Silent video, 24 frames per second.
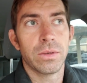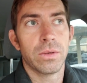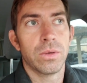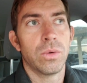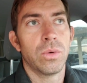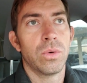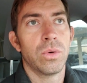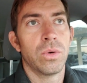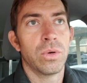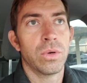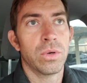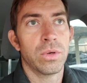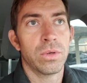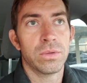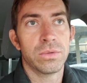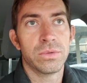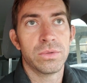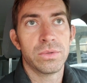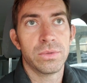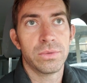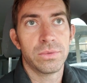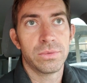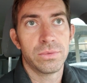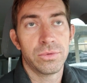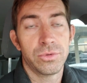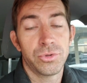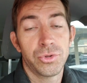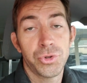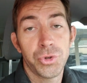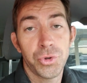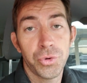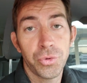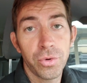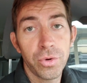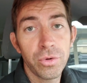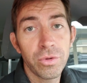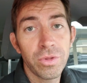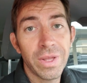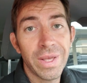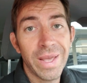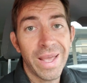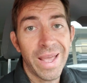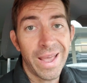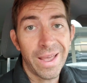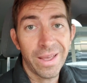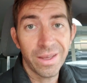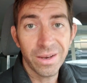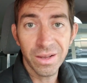or
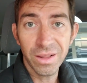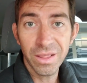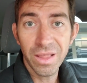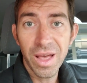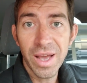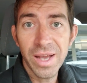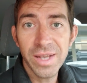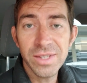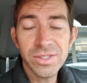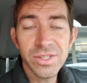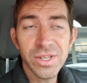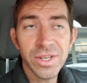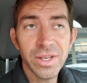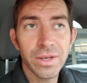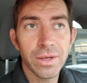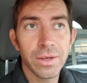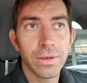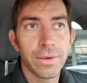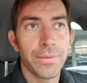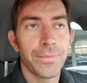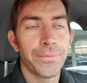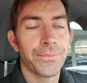truly analyze it,